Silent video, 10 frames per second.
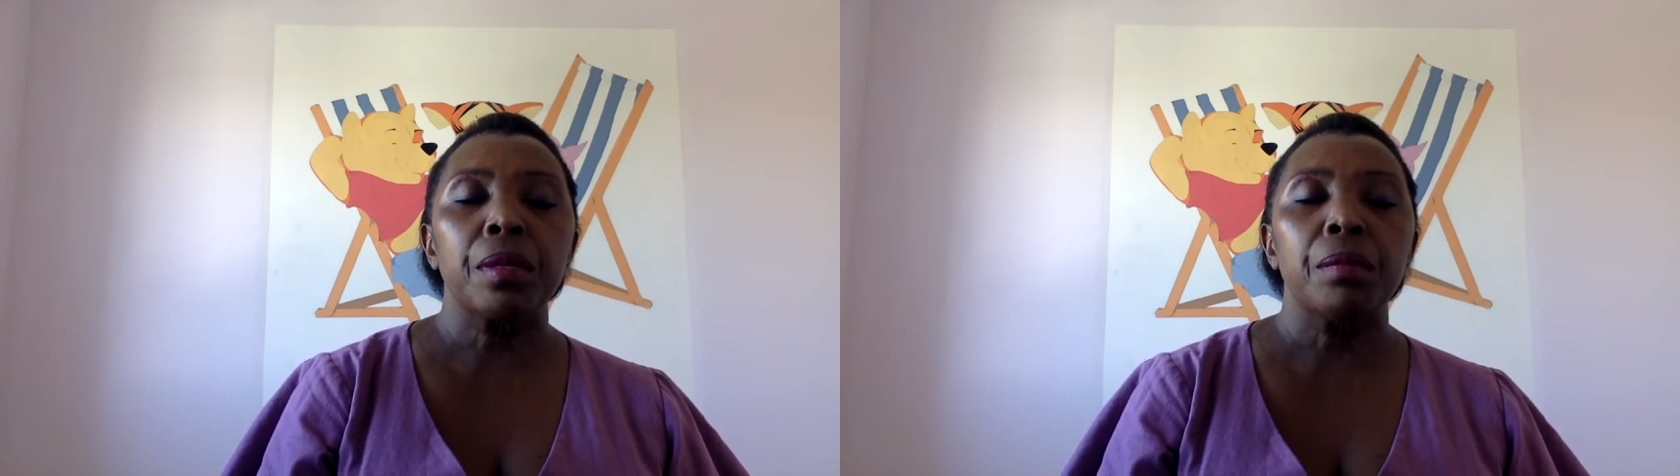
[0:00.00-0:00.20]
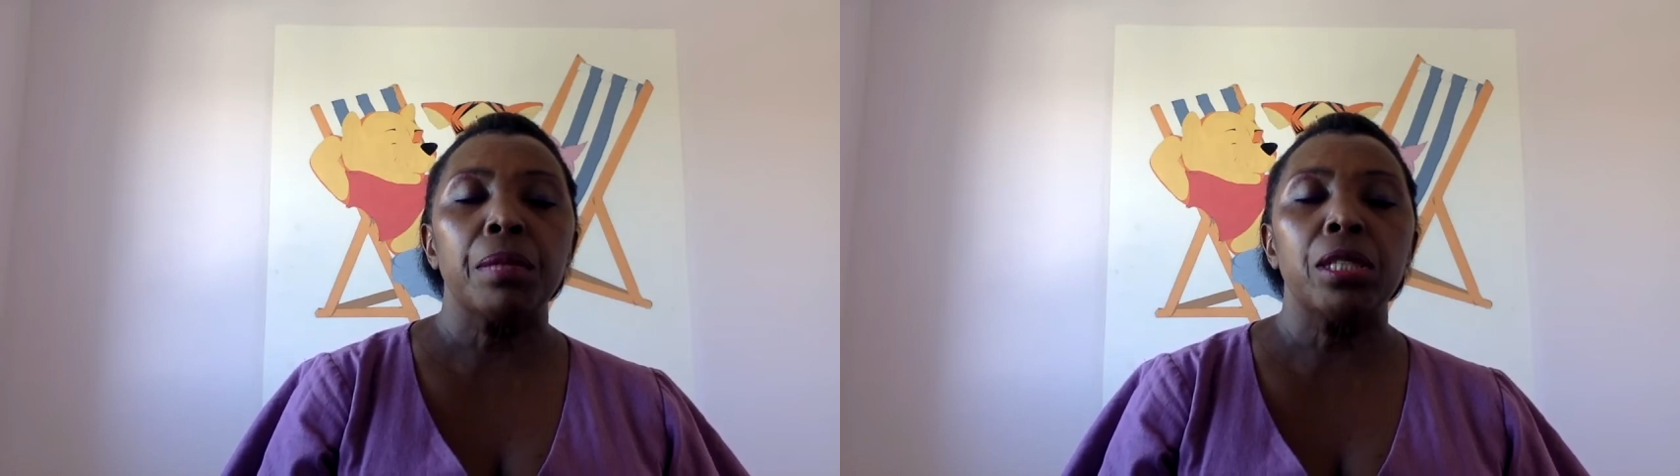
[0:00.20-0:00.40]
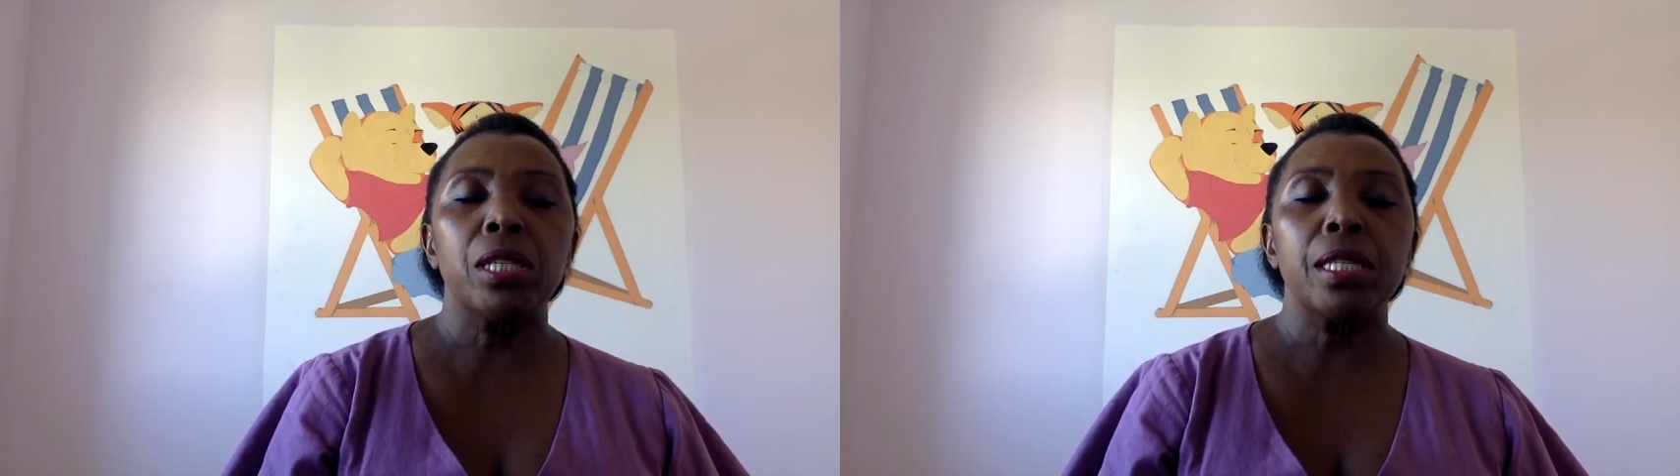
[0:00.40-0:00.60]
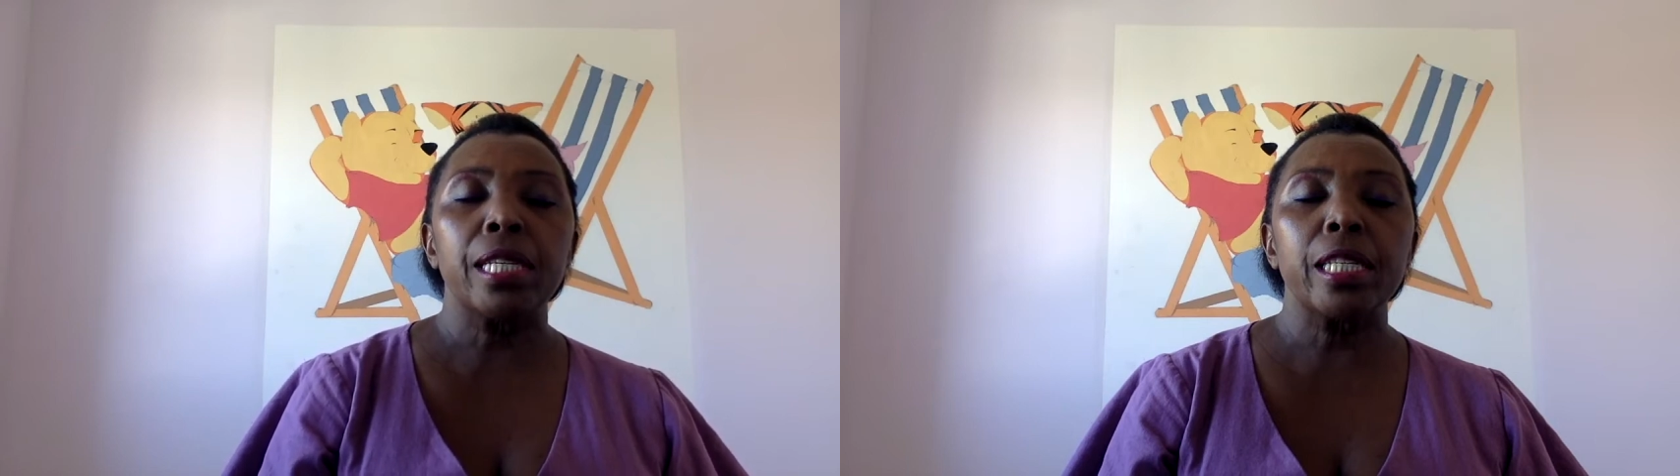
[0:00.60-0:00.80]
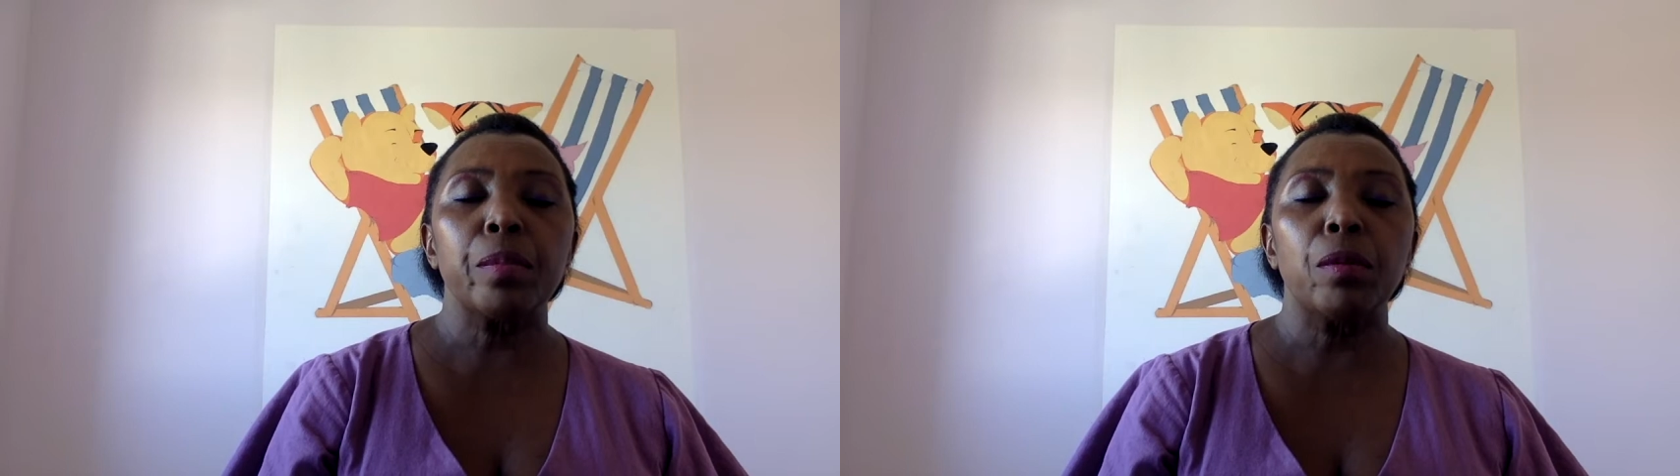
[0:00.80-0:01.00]
but just
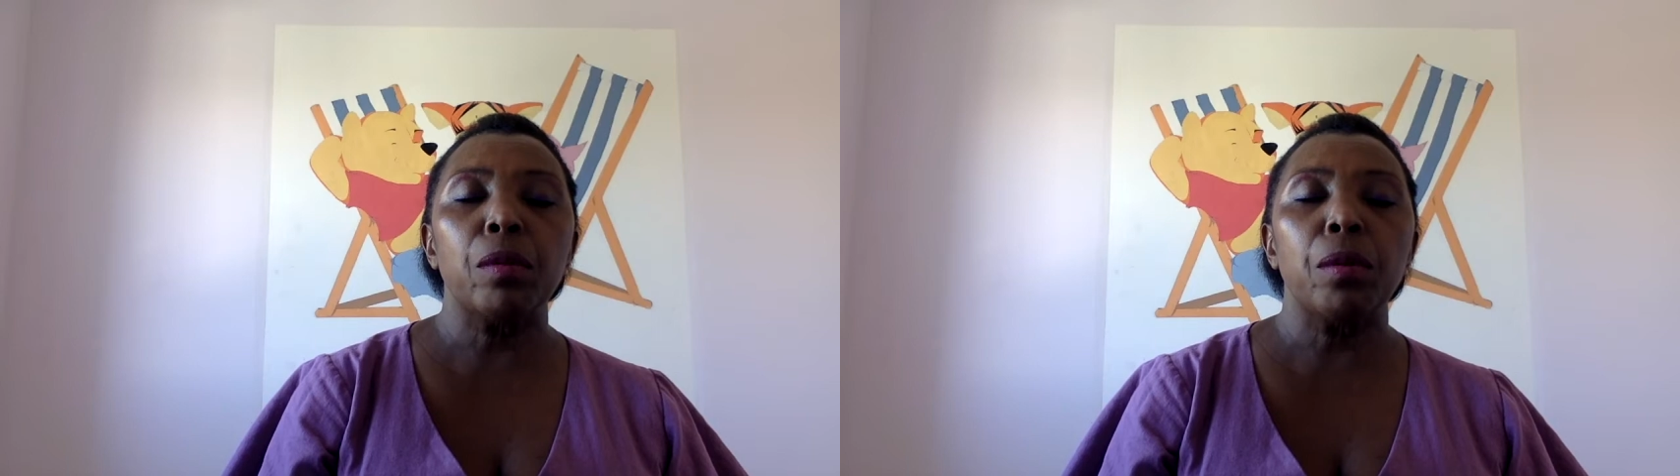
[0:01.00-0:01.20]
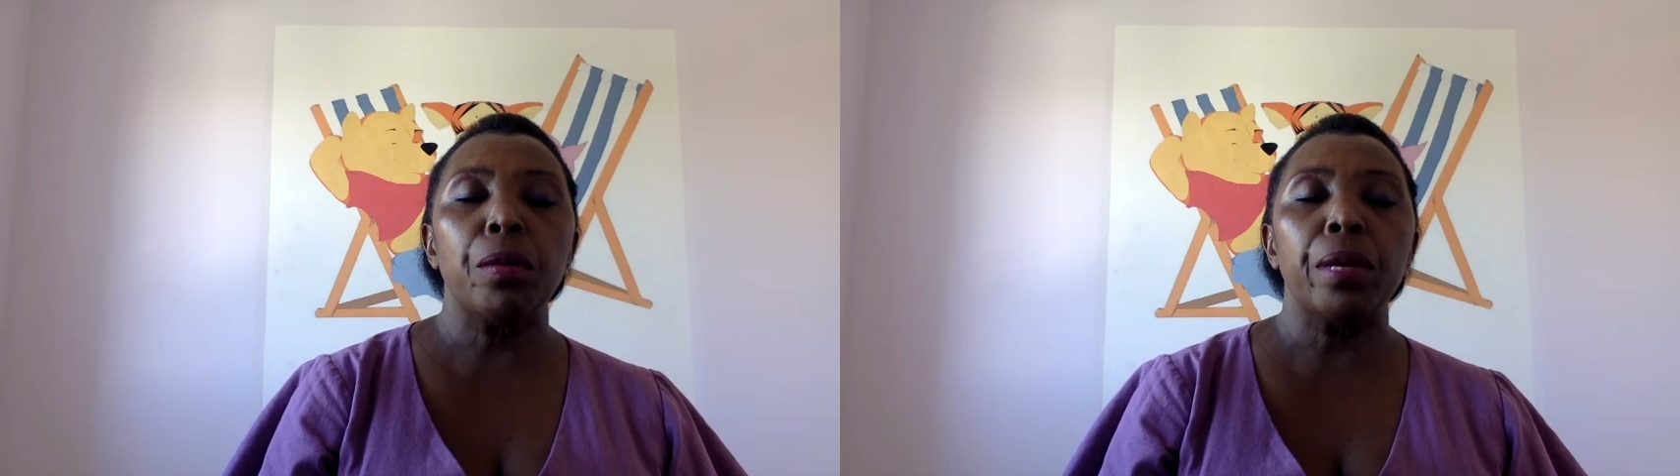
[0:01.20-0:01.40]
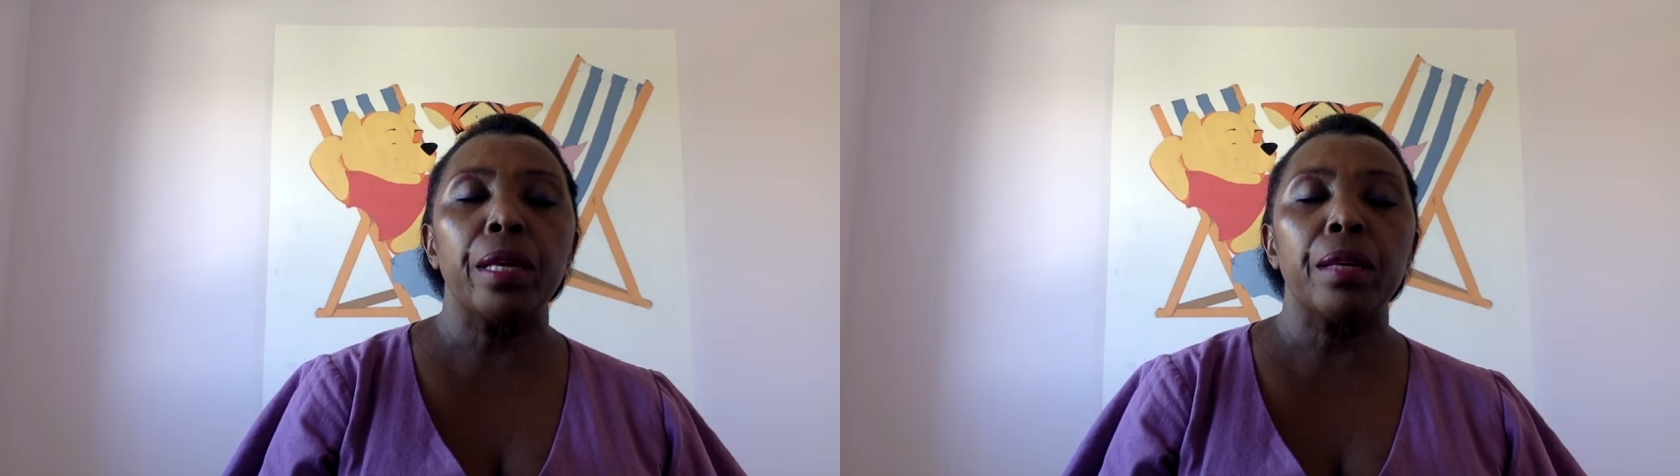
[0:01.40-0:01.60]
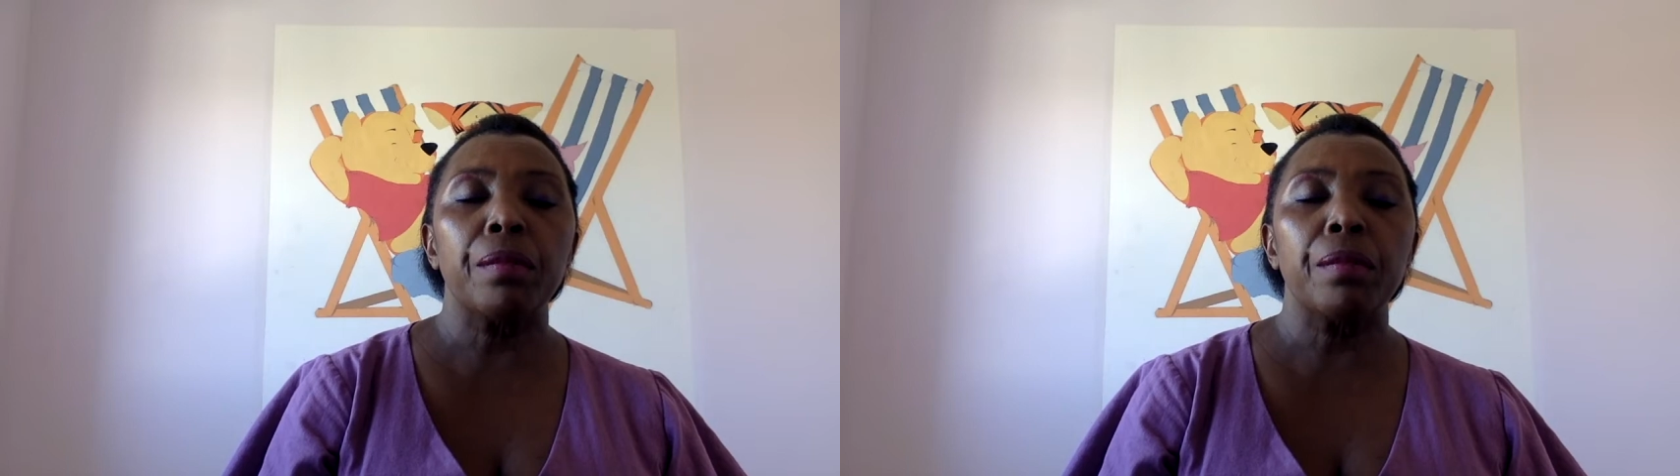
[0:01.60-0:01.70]
exploring